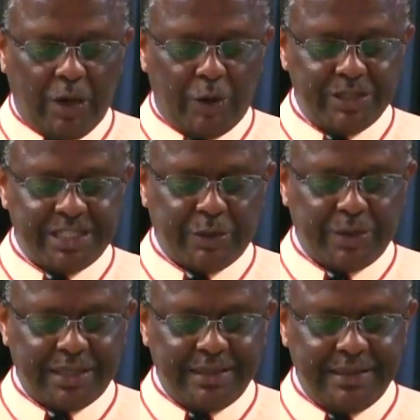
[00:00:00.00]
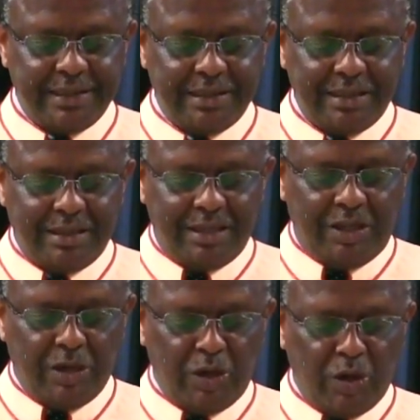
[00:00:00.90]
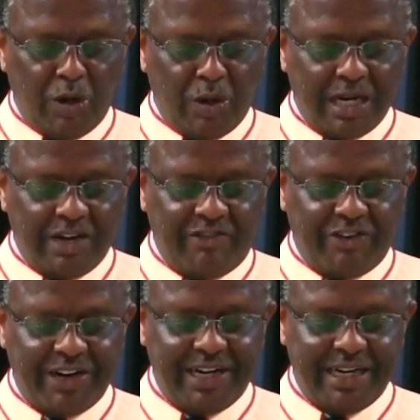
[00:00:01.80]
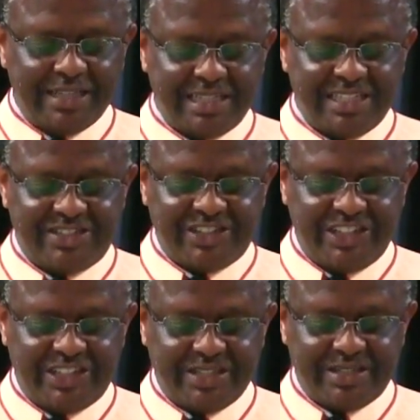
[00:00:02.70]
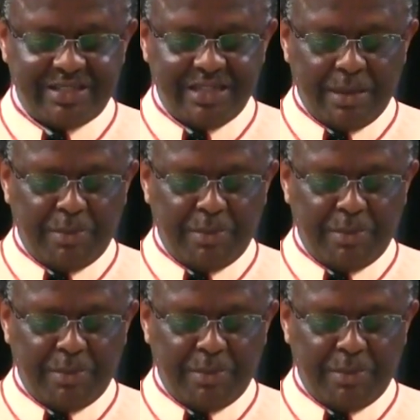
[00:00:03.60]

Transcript: Consequently, you are no longer foreigners and strangers,